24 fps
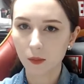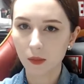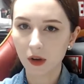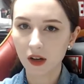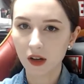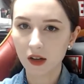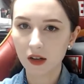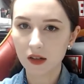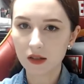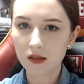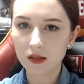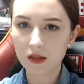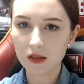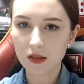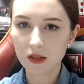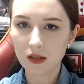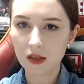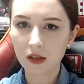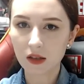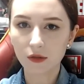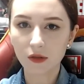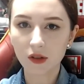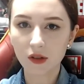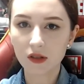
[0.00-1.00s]
but
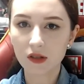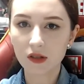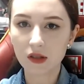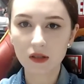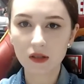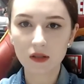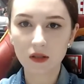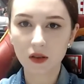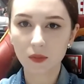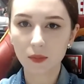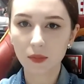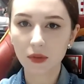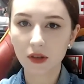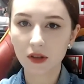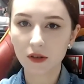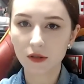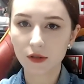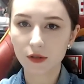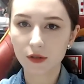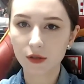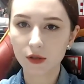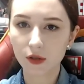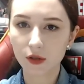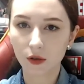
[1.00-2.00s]
it will
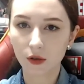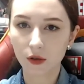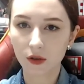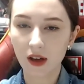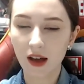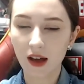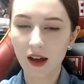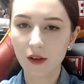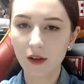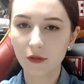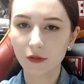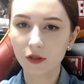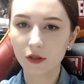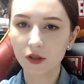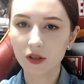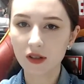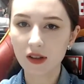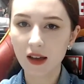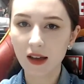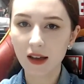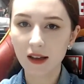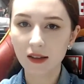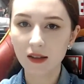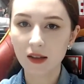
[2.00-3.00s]
disappear soon. After
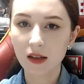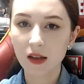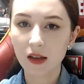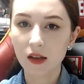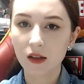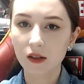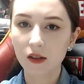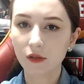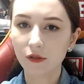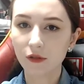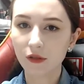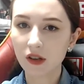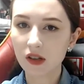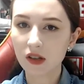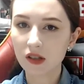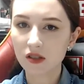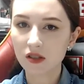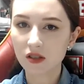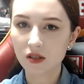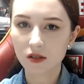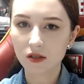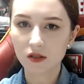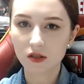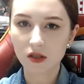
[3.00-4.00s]
that, the
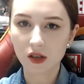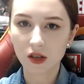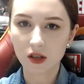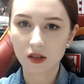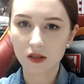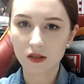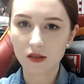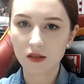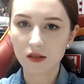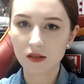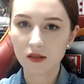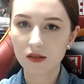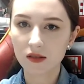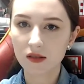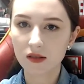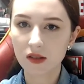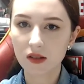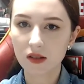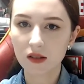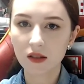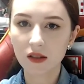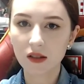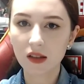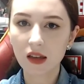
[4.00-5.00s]
finish is just
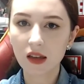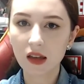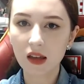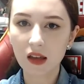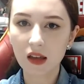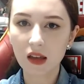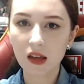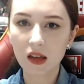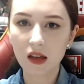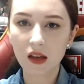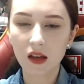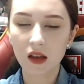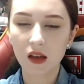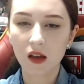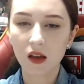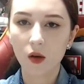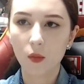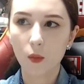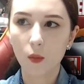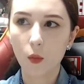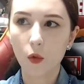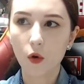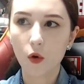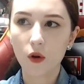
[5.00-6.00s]
silky,
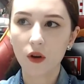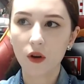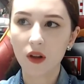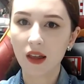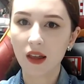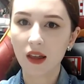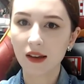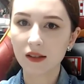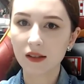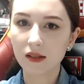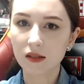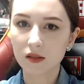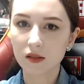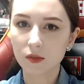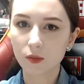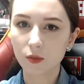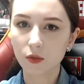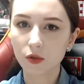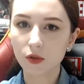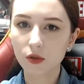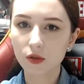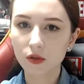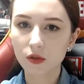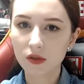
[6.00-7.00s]
more like
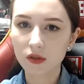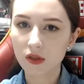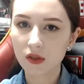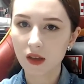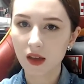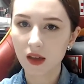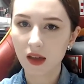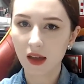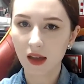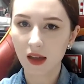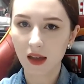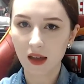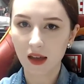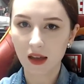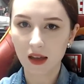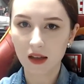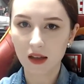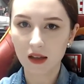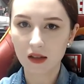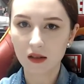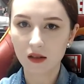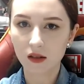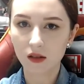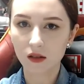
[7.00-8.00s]
smooth,
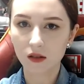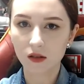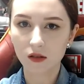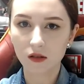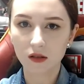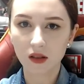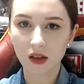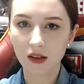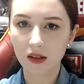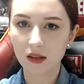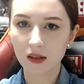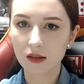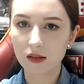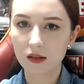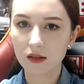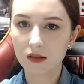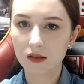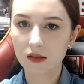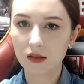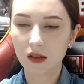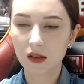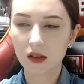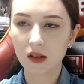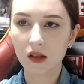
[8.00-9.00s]
and you cannot
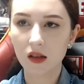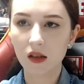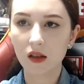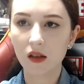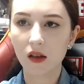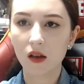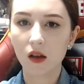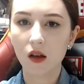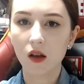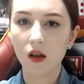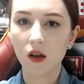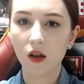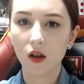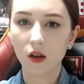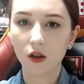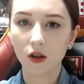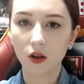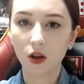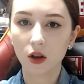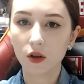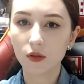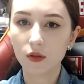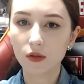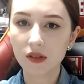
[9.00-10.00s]
see a
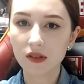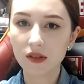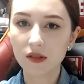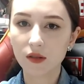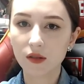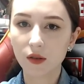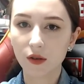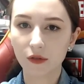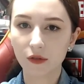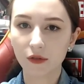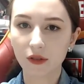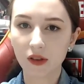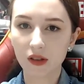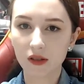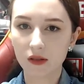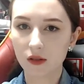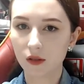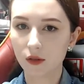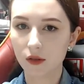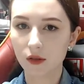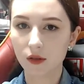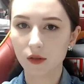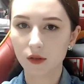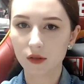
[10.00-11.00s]
glowy surface
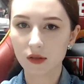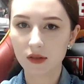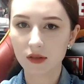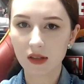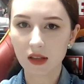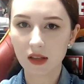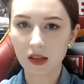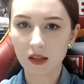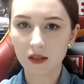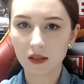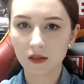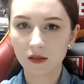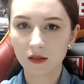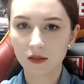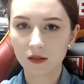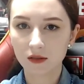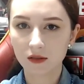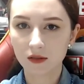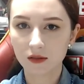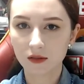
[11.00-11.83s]
on your skin.